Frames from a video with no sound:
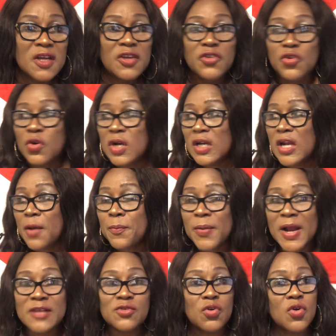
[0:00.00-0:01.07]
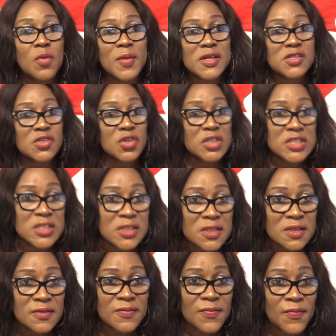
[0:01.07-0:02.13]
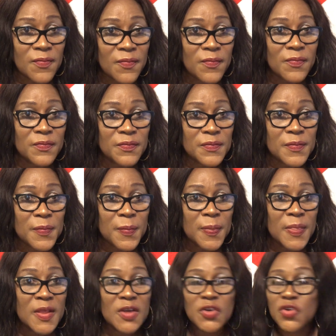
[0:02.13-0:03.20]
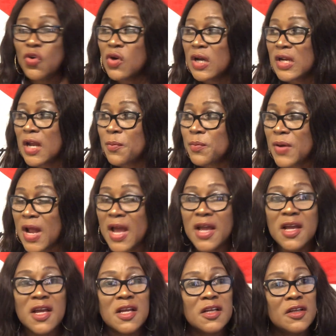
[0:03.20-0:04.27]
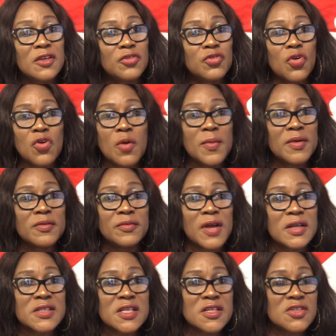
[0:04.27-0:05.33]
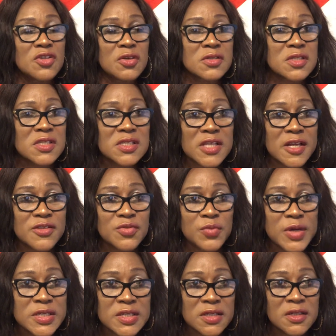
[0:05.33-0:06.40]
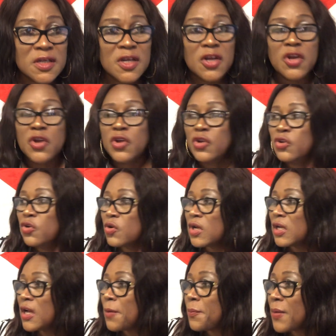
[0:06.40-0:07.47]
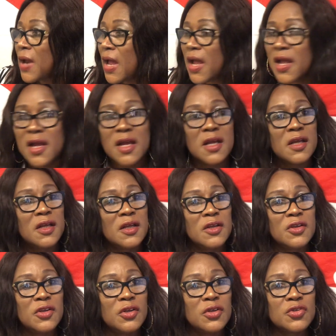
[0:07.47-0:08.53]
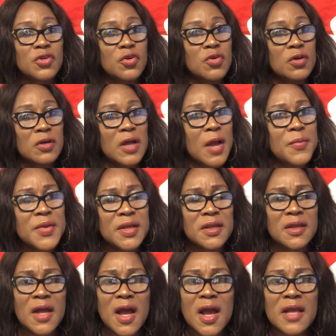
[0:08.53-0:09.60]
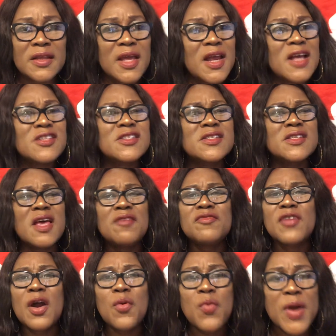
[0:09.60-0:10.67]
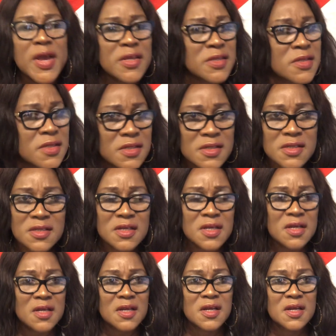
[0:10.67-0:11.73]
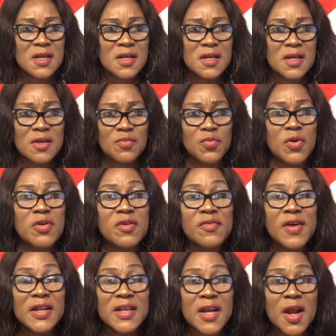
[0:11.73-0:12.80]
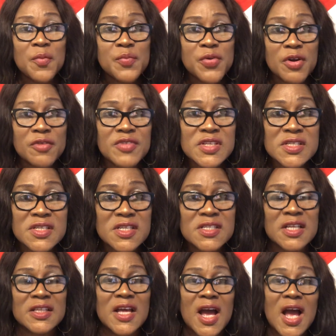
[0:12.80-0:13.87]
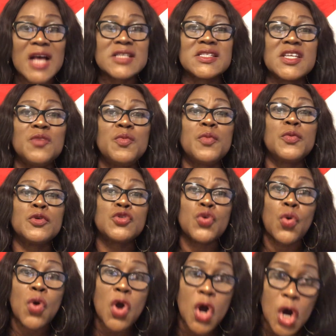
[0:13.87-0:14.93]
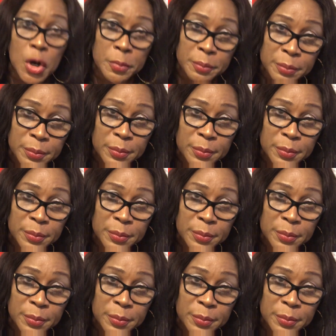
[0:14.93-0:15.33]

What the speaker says: You can apply to come and study. You can apply to come and attend your sister's wedding. You can apply to, there are several ways. Moreover, there are provinces that are asking people to come.